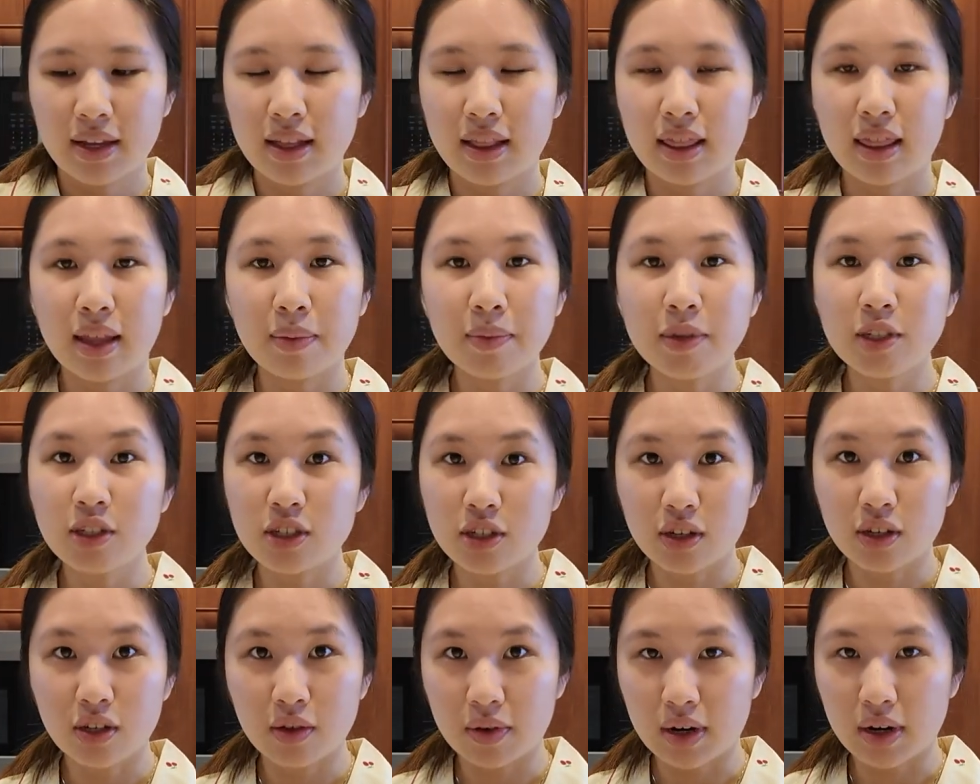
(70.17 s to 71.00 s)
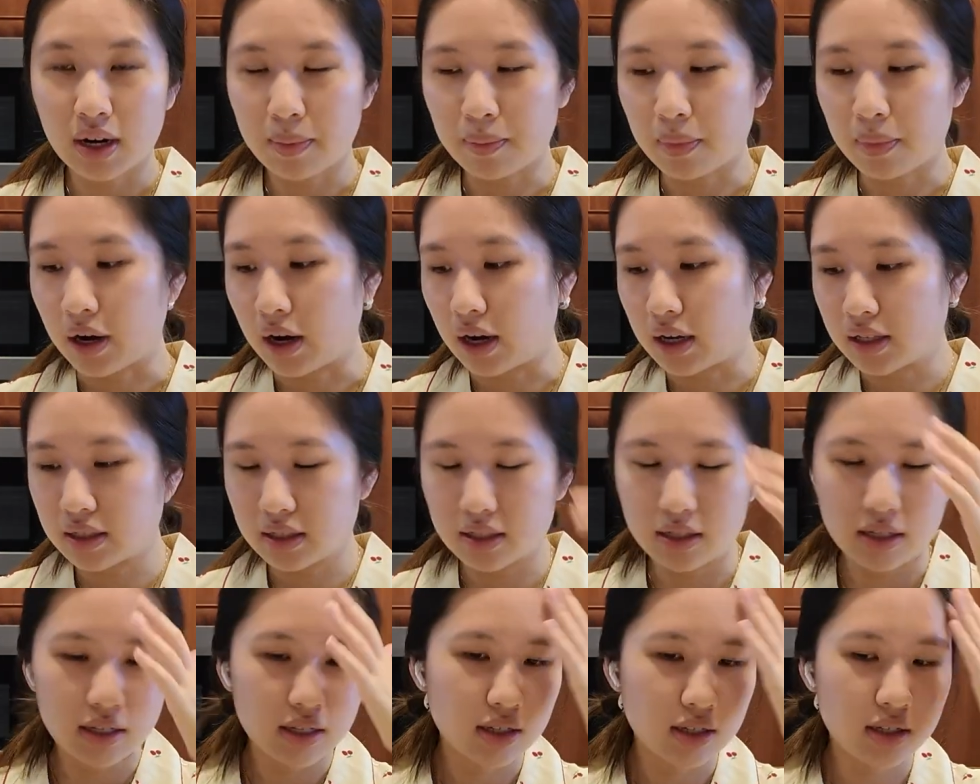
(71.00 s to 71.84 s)
Let me show you what I bought.
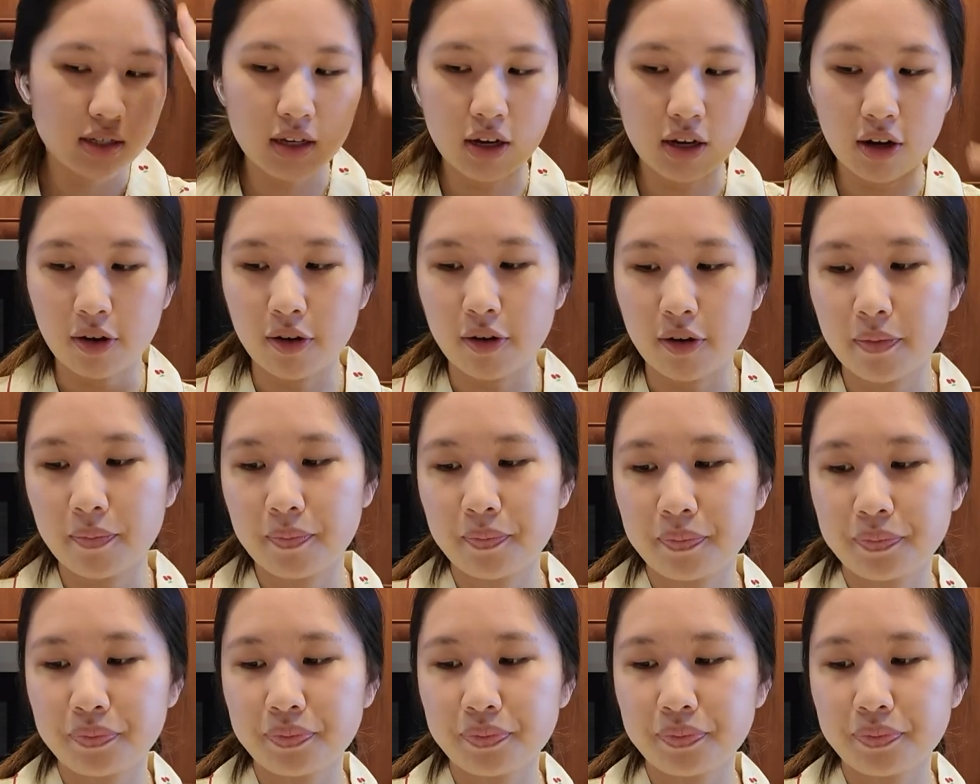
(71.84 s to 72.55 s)
So,